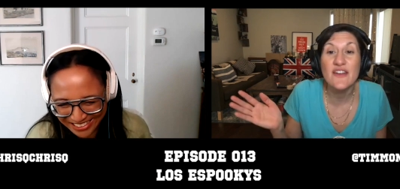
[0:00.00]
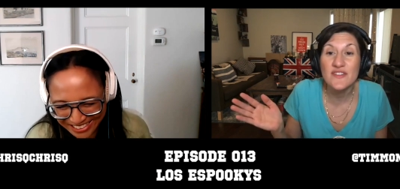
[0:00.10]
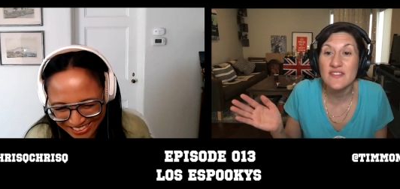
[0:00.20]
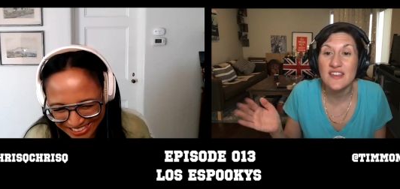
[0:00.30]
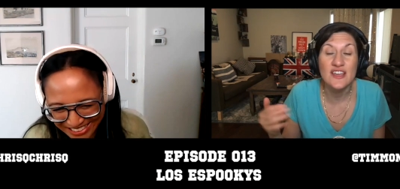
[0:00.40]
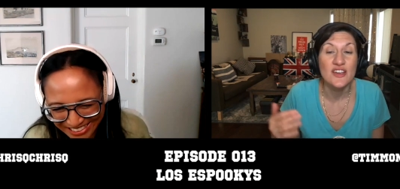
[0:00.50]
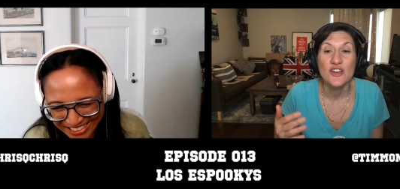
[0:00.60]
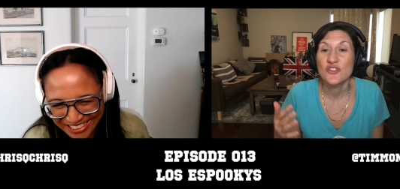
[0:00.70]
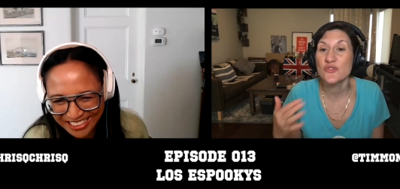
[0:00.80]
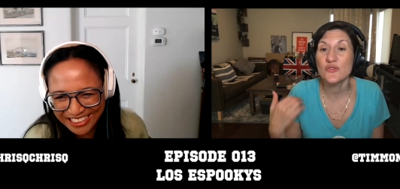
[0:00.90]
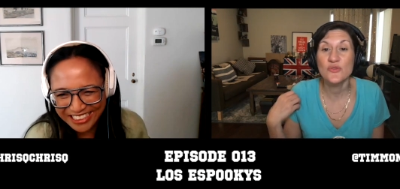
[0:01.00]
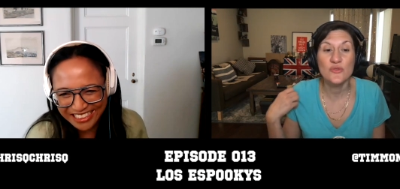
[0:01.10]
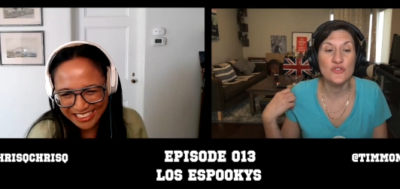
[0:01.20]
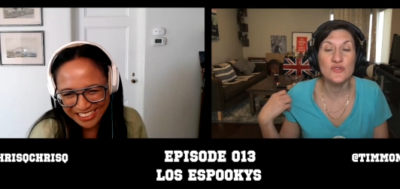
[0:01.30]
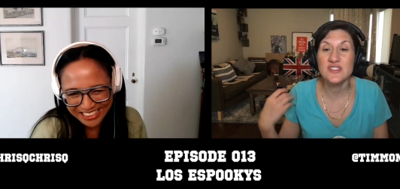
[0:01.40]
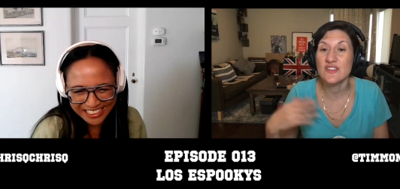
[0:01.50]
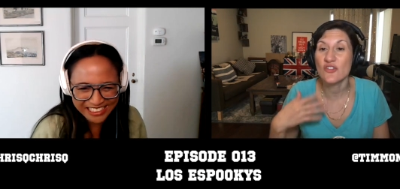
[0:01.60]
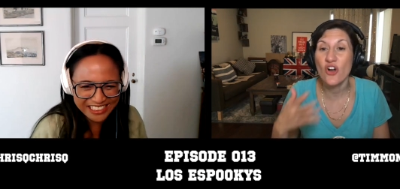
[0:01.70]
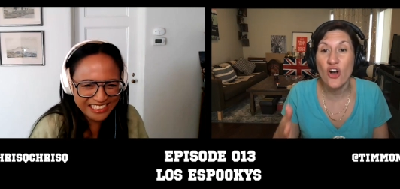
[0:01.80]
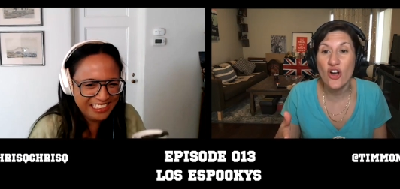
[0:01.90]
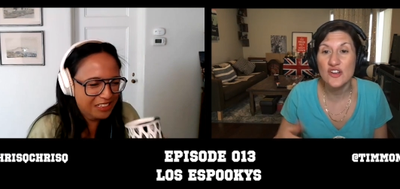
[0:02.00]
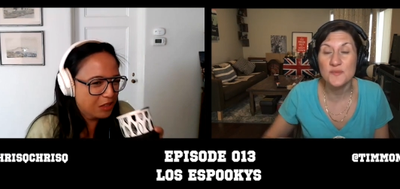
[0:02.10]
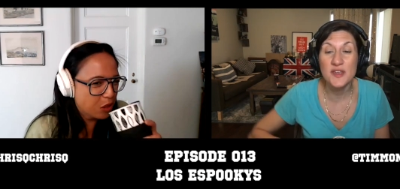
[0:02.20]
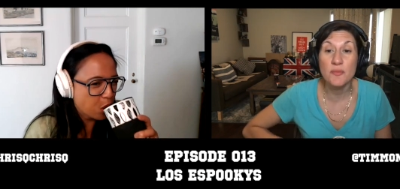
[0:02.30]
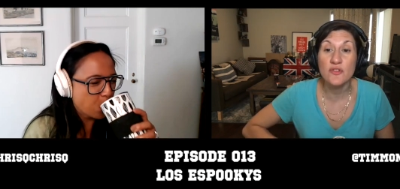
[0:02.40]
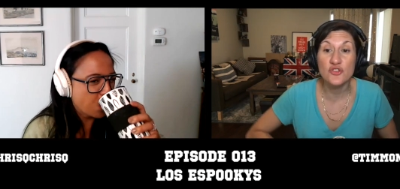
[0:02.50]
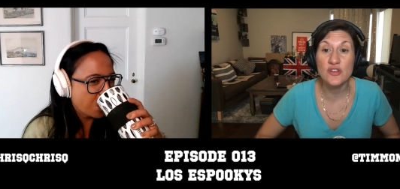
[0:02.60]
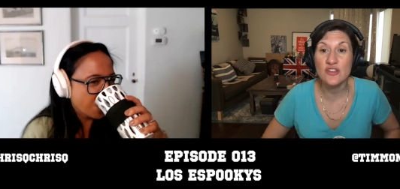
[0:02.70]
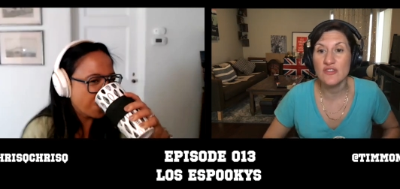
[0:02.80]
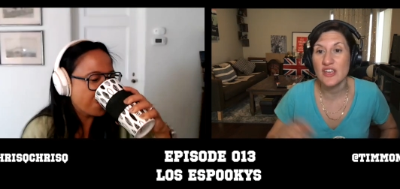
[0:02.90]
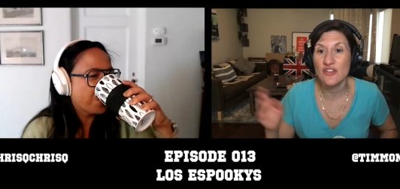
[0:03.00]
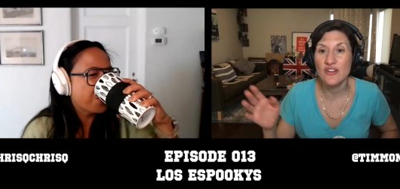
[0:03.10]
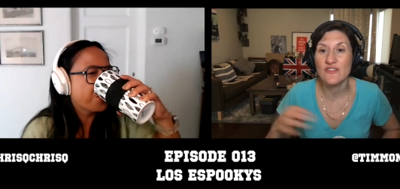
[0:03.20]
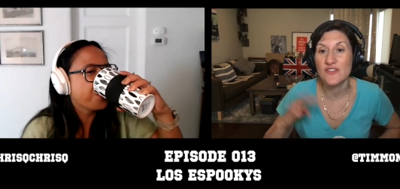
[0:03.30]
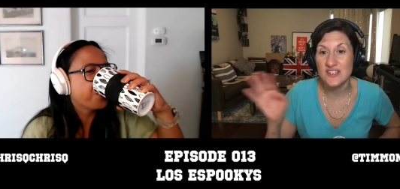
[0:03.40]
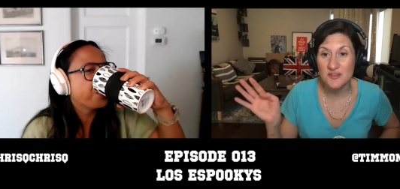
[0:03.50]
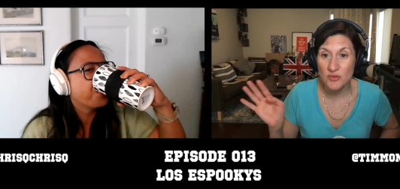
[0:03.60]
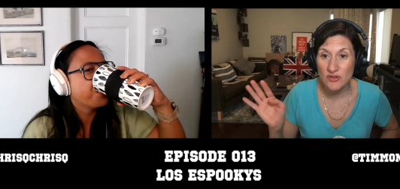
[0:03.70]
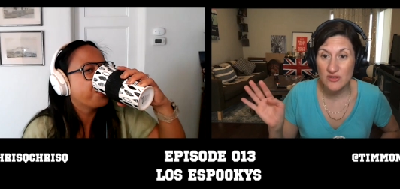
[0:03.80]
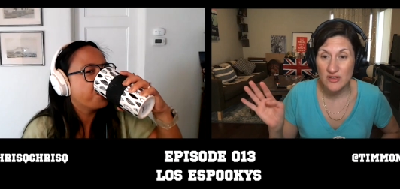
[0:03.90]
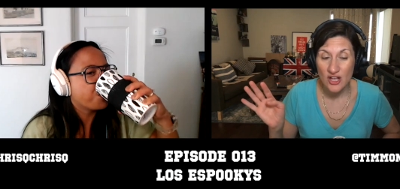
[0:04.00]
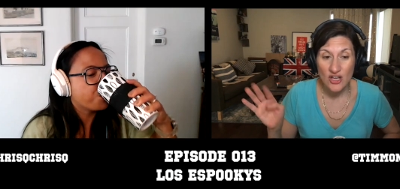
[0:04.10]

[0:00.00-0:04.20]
Speaker 1: everything. You you see the car. People treat you like you're invisible.